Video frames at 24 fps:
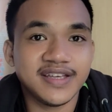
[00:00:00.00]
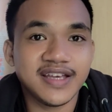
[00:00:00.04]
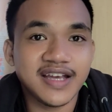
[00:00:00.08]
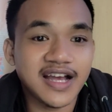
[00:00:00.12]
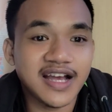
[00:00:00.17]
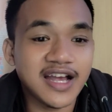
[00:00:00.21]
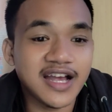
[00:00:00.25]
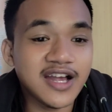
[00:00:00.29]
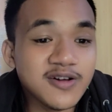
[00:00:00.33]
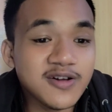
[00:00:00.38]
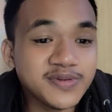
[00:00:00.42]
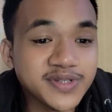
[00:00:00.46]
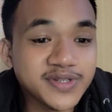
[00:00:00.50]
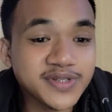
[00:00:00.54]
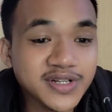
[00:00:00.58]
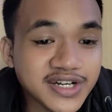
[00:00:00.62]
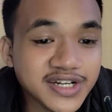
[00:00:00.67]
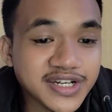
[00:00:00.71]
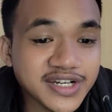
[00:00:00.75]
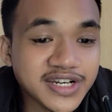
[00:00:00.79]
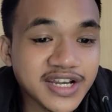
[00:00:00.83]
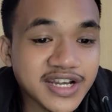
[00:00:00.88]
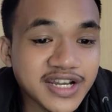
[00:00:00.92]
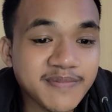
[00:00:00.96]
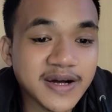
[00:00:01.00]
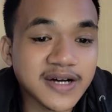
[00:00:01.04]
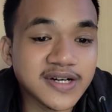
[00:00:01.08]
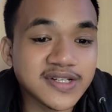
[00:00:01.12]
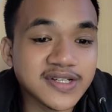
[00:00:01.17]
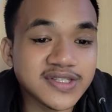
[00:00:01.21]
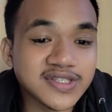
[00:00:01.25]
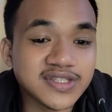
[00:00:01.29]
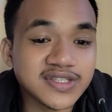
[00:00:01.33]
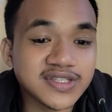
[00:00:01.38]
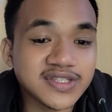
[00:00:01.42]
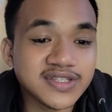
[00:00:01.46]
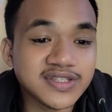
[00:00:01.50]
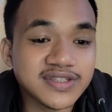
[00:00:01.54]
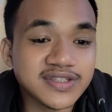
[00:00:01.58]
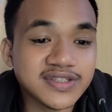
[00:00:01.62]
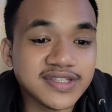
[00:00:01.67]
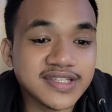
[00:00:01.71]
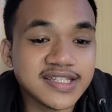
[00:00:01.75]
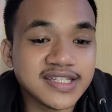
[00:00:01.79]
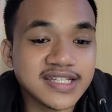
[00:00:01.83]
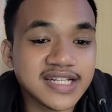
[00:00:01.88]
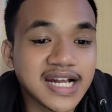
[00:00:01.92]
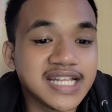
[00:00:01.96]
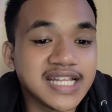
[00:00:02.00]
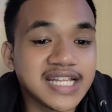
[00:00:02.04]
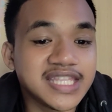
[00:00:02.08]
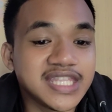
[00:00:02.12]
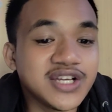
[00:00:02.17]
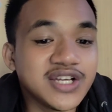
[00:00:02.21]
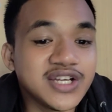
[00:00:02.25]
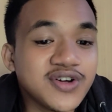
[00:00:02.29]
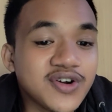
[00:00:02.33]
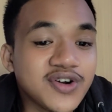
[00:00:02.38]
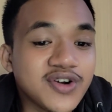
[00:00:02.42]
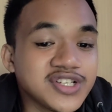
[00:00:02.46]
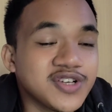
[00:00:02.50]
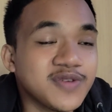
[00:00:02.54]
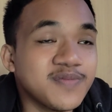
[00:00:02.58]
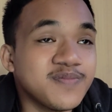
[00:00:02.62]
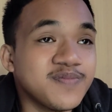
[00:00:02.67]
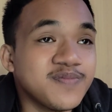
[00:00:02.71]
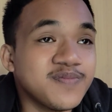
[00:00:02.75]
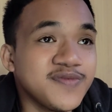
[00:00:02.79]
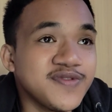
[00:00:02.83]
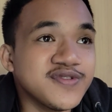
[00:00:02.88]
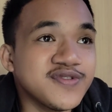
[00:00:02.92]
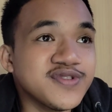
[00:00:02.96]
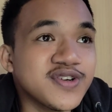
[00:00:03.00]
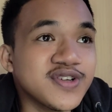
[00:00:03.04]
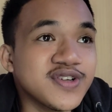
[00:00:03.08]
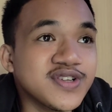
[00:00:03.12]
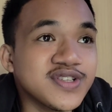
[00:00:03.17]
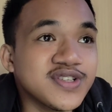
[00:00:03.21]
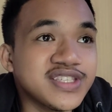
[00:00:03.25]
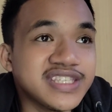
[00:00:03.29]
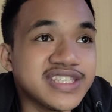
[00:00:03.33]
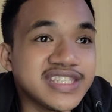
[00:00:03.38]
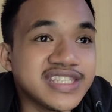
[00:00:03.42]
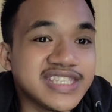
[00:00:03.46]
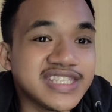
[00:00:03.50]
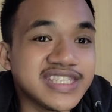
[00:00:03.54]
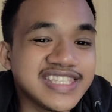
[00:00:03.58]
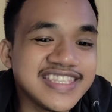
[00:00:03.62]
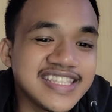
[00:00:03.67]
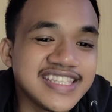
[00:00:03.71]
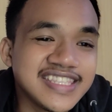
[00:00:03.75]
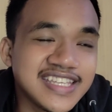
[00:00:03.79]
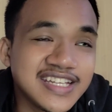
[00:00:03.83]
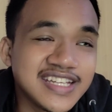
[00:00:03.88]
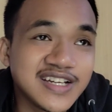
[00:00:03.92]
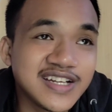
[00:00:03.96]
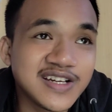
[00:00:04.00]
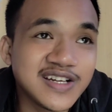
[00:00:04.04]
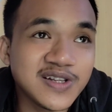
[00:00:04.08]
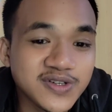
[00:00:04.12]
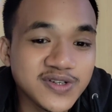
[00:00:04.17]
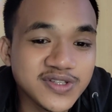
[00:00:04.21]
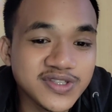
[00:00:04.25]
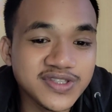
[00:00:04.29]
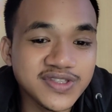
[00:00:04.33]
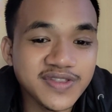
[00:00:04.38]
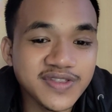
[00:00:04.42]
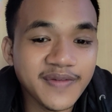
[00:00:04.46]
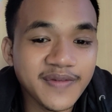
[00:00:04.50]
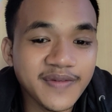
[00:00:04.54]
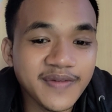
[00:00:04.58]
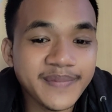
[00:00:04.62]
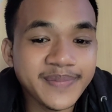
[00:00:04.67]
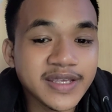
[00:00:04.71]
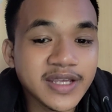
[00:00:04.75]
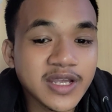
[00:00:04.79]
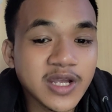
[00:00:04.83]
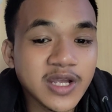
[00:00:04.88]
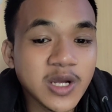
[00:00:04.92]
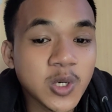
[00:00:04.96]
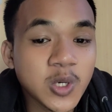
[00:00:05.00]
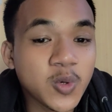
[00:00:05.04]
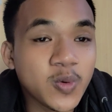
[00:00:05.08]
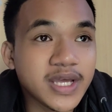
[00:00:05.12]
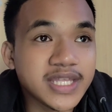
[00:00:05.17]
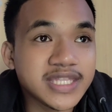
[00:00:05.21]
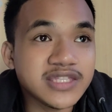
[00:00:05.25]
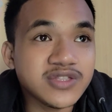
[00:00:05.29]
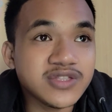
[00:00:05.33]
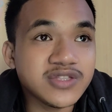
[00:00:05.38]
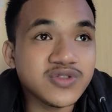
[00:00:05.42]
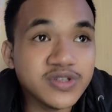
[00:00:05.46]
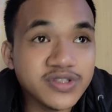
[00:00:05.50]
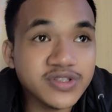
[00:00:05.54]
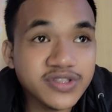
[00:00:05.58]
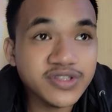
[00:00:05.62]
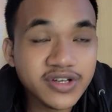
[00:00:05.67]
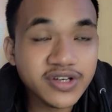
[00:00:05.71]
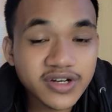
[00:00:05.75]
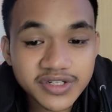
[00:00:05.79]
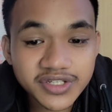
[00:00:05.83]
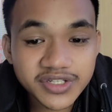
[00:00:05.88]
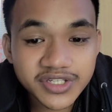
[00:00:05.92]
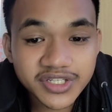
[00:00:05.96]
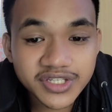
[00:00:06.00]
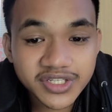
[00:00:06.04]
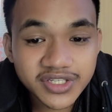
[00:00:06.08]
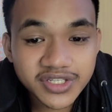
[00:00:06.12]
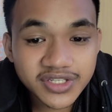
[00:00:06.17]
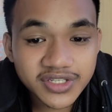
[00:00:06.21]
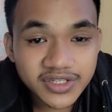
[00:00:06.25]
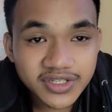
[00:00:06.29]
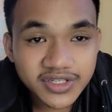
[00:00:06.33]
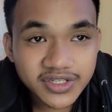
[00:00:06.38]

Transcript: I also learned about categories of noodles that include wet noodles,